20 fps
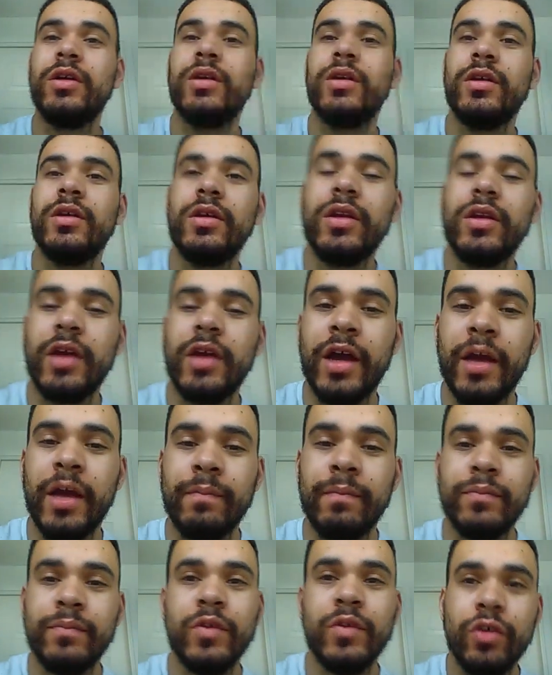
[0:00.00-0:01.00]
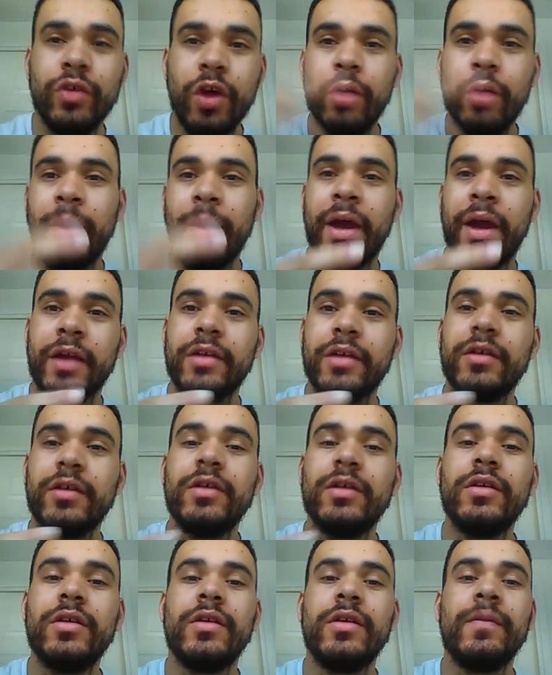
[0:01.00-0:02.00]
You can go back.
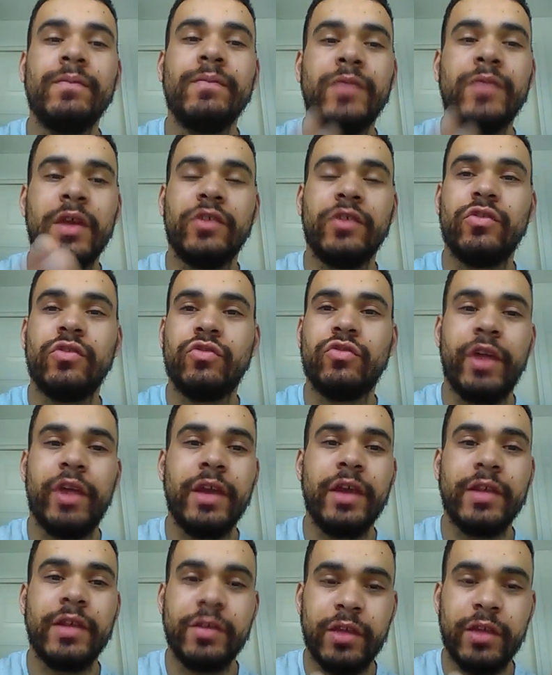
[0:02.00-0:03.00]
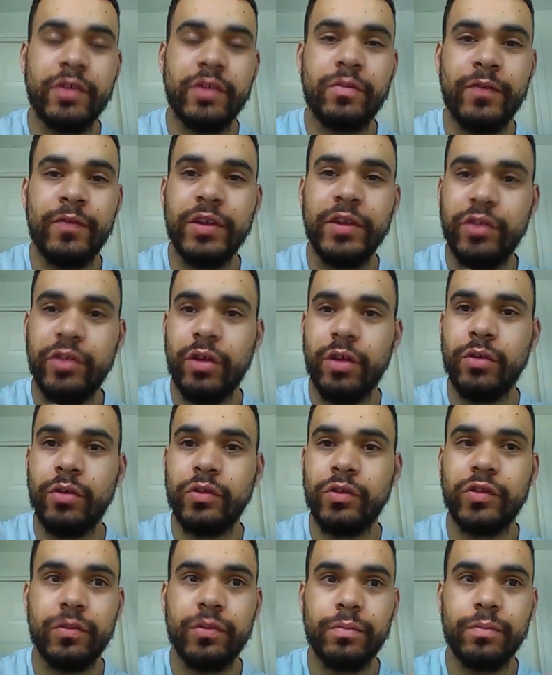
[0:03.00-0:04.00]
There's videos.
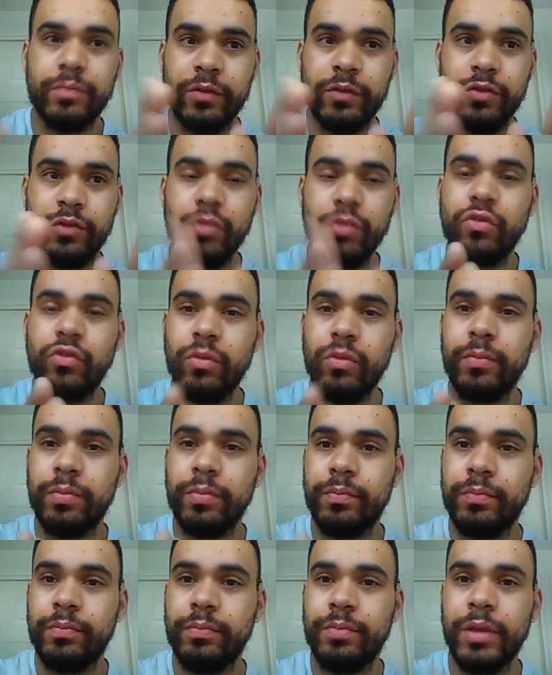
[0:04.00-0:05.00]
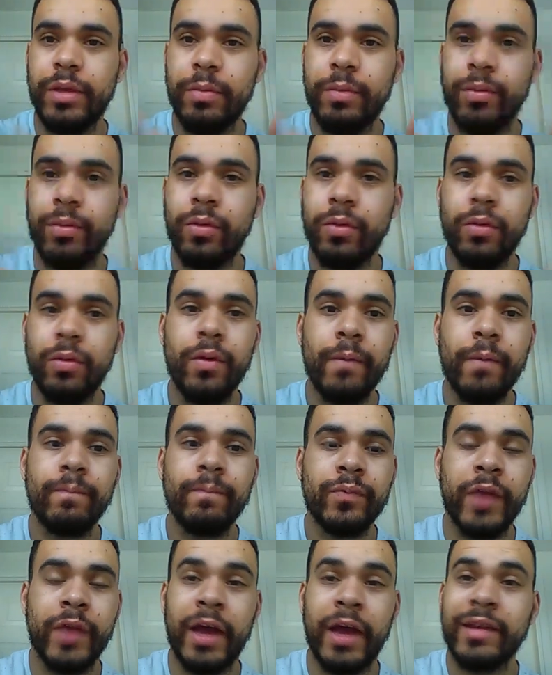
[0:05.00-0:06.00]
There's YouTube people
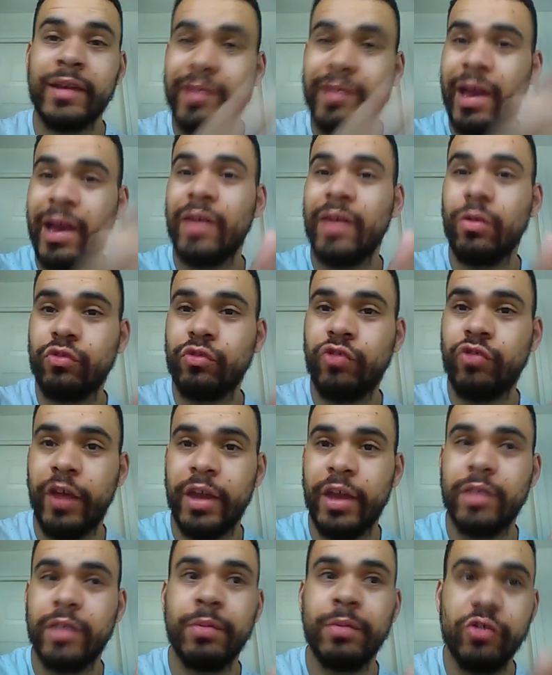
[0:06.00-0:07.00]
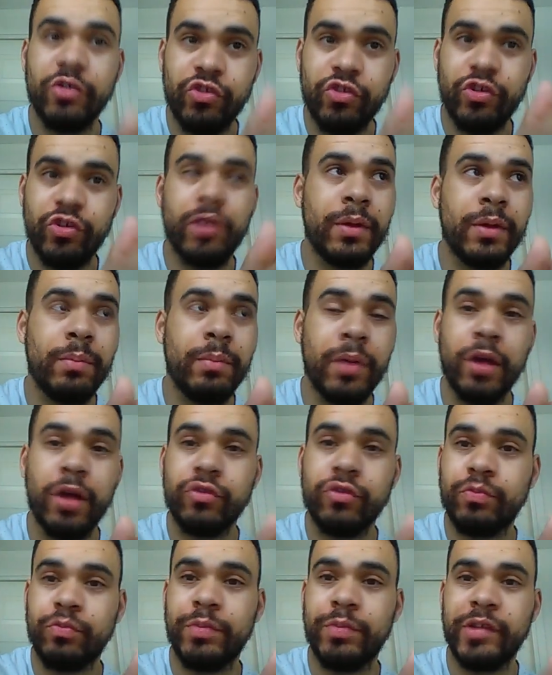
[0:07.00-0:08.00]
that cannot trade but
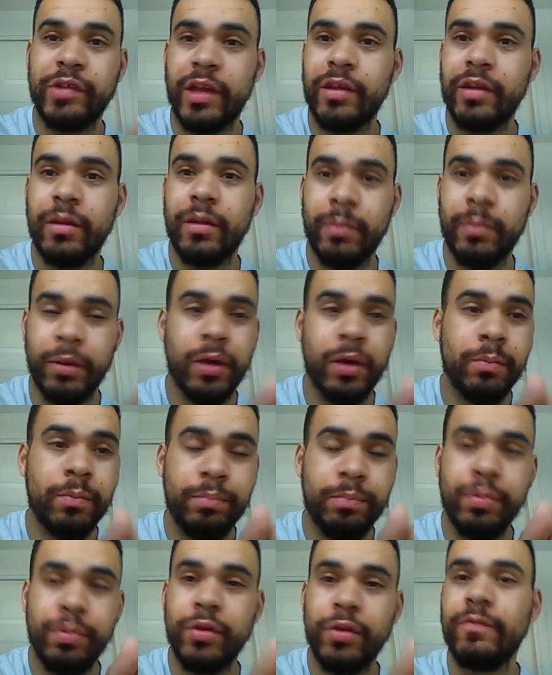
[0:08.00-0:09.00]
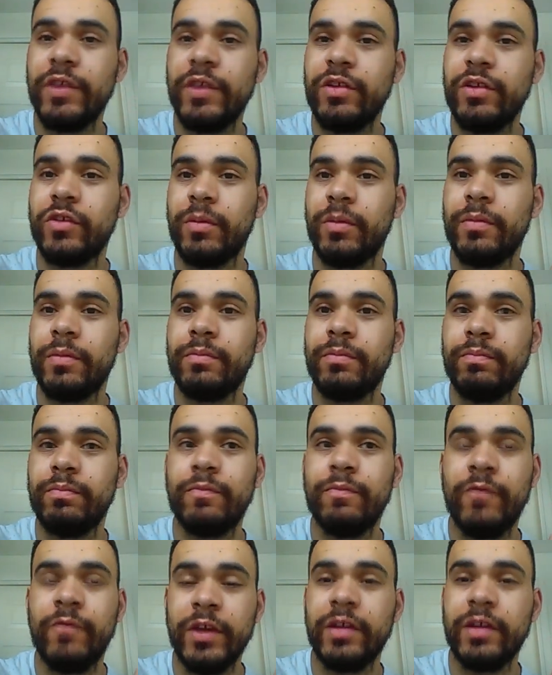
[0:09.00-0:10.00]
are putting videos up thinking
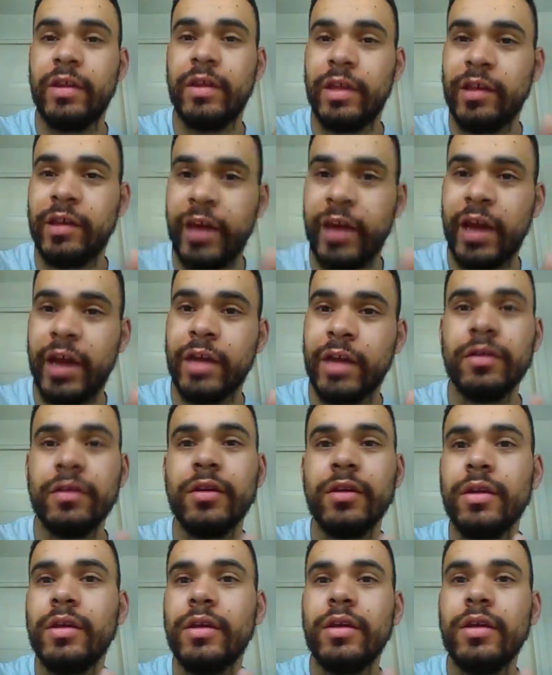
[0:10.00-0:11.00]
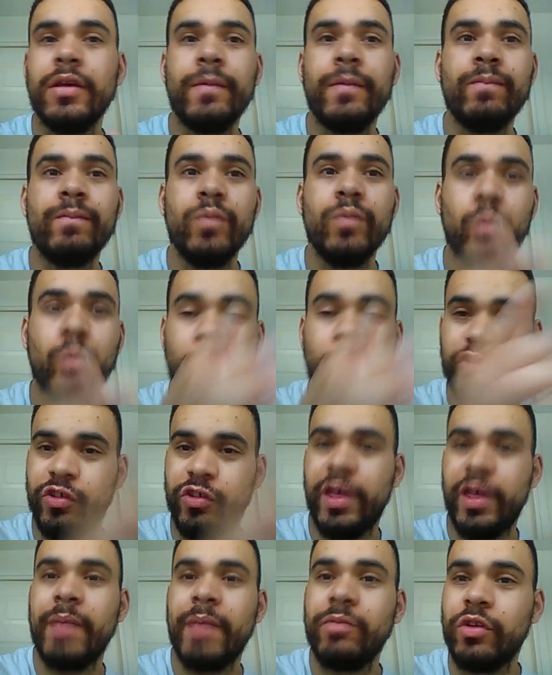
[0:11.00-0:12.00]
that they can. Watch them
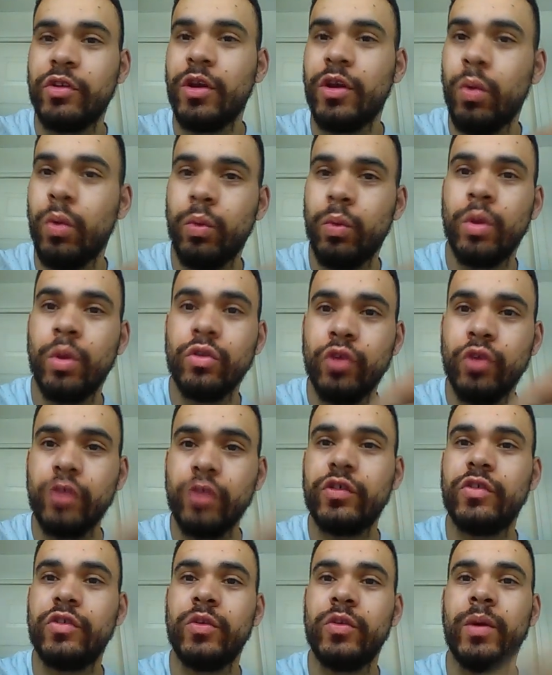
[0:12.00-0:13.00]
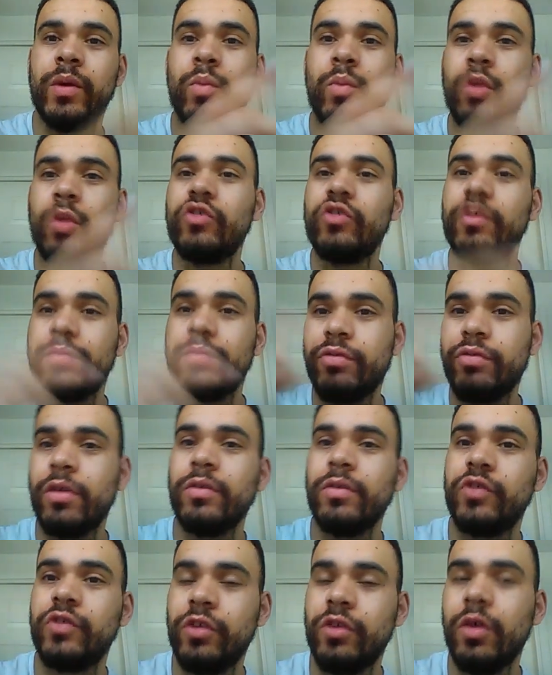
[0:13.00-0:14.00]
to know what not to do, and watch the pros to
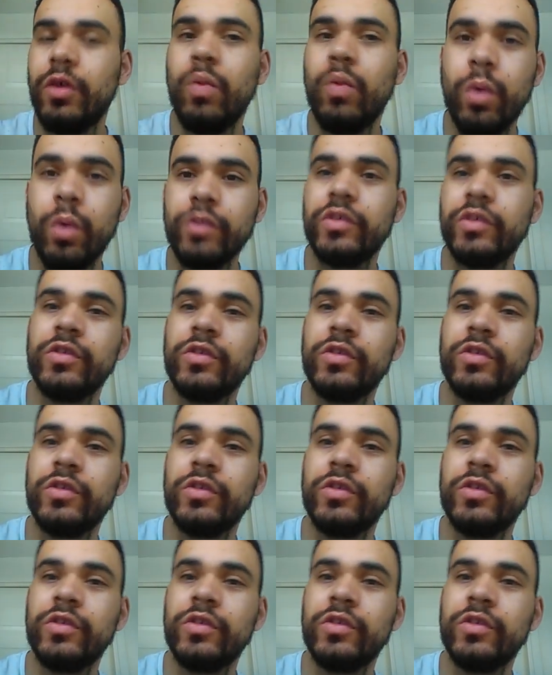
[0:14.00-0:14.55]
know what to do.